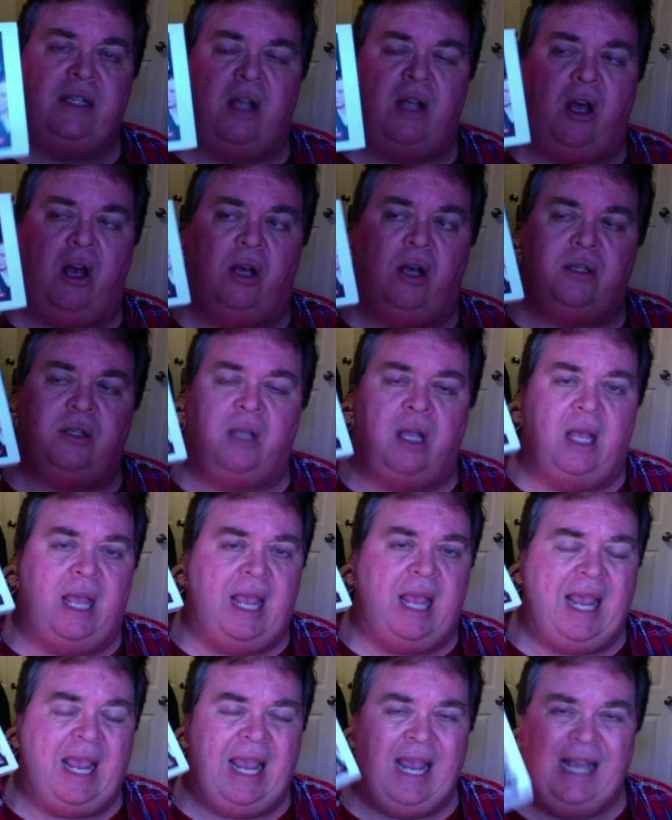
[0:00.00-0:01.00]
songs,
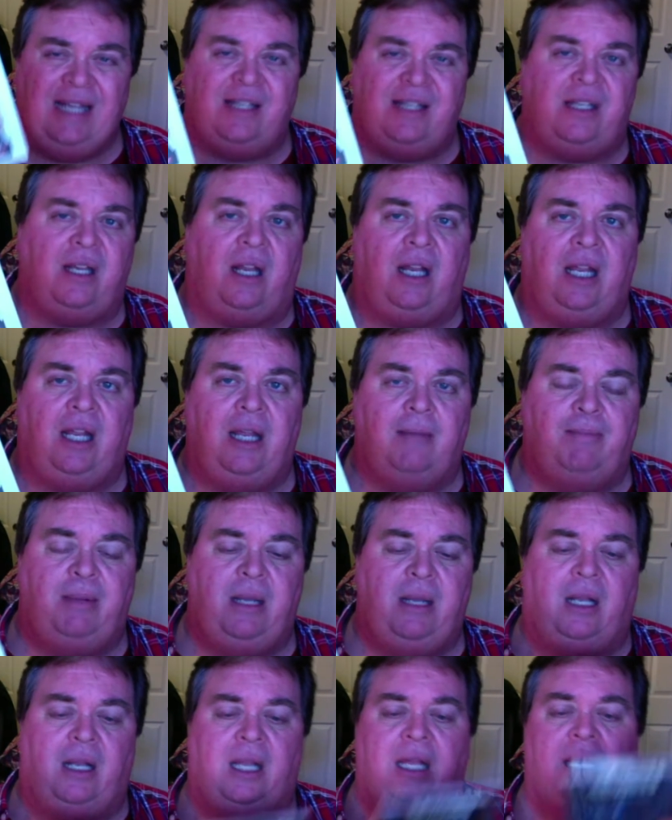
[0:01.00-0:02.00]
instantly
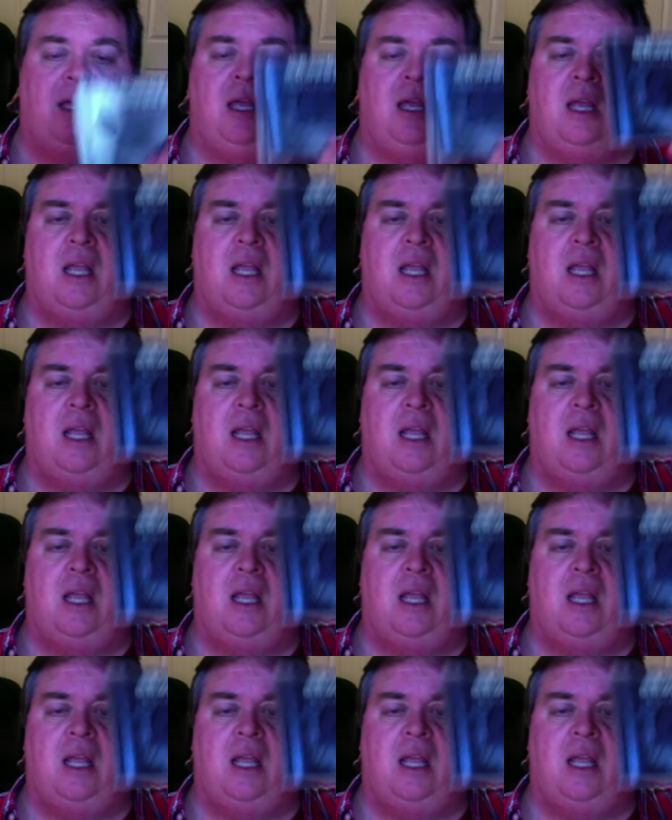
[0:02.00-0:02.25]
appealing.